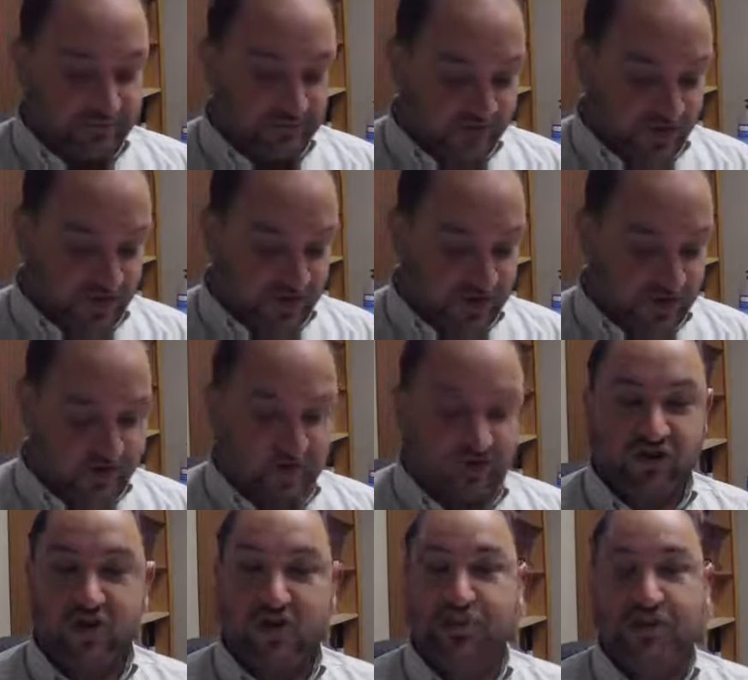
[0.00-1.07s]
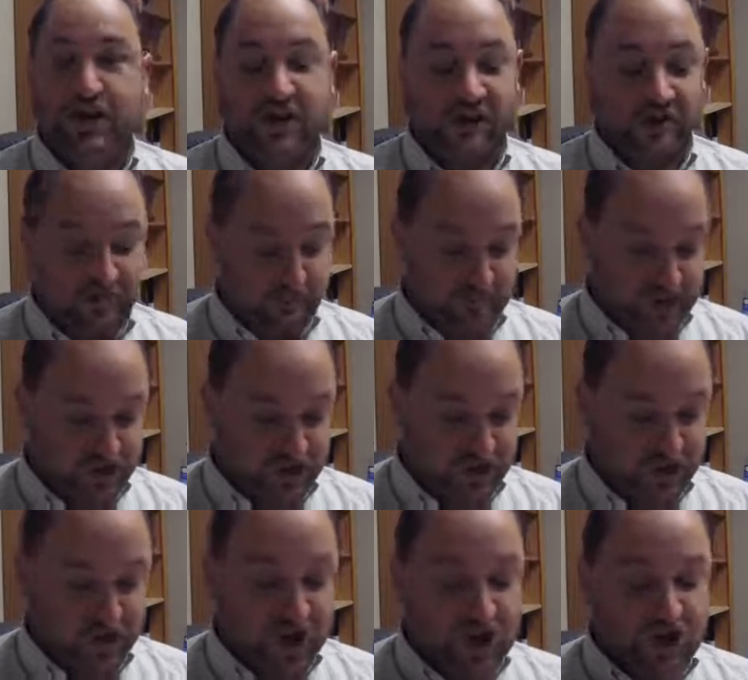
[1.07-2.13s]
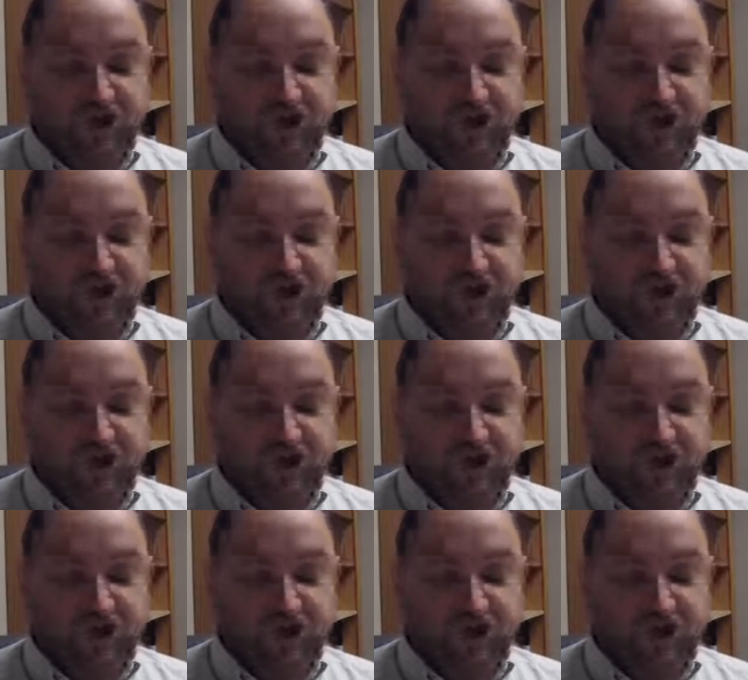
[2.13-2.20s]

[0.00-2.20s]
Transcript: observing, and interpreting information,